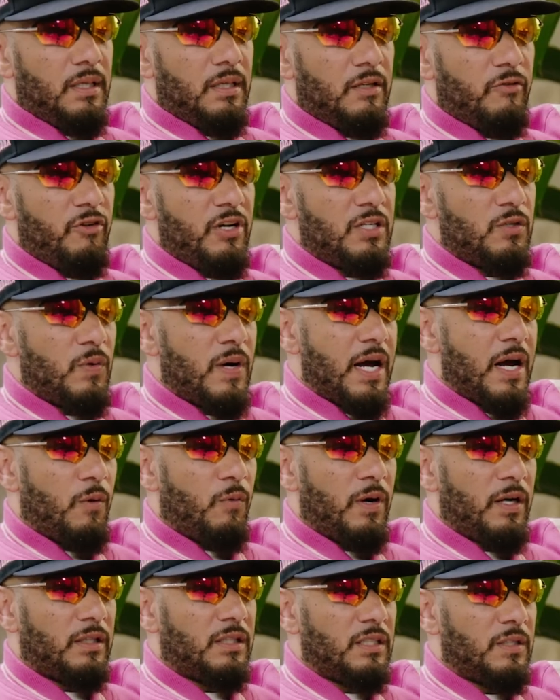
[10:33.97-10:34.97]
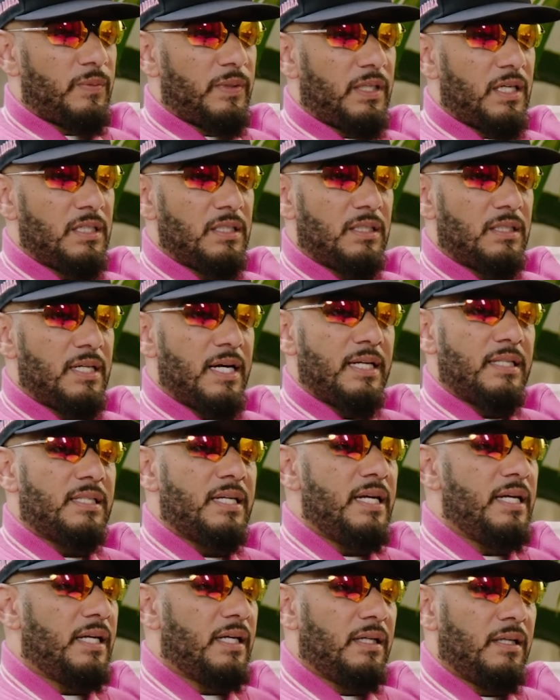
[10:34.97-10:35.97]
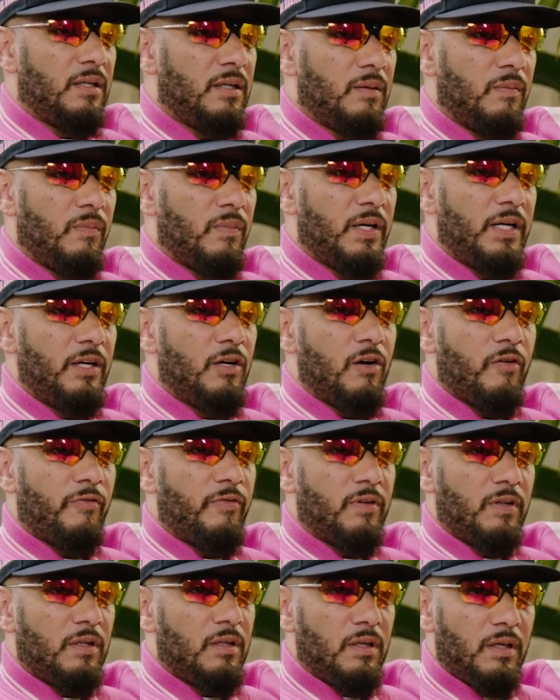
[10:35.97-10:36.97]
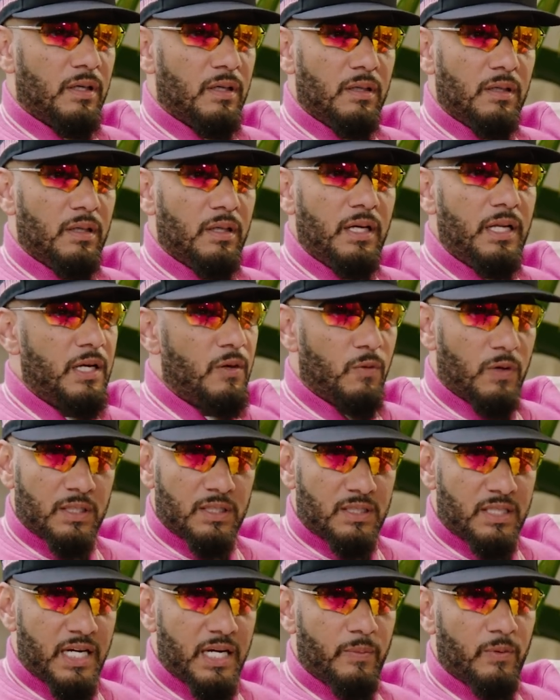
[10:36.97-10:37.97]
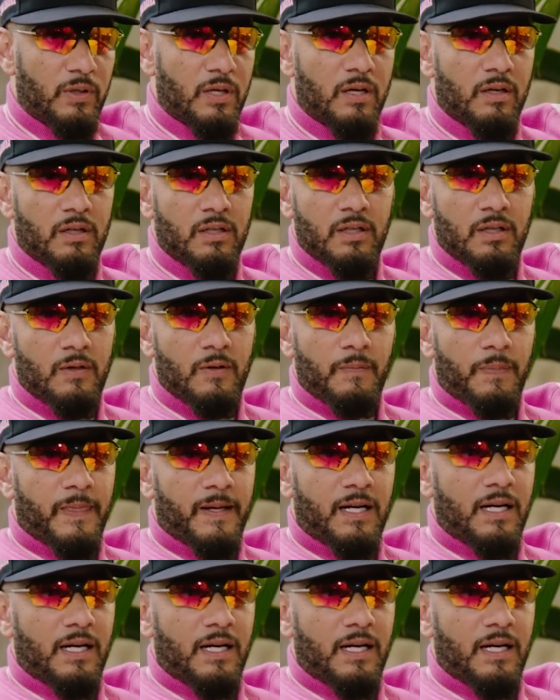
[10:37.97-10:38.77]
the reason why it works is because it's not taking money off of anyone's table. The, mm-hmm. the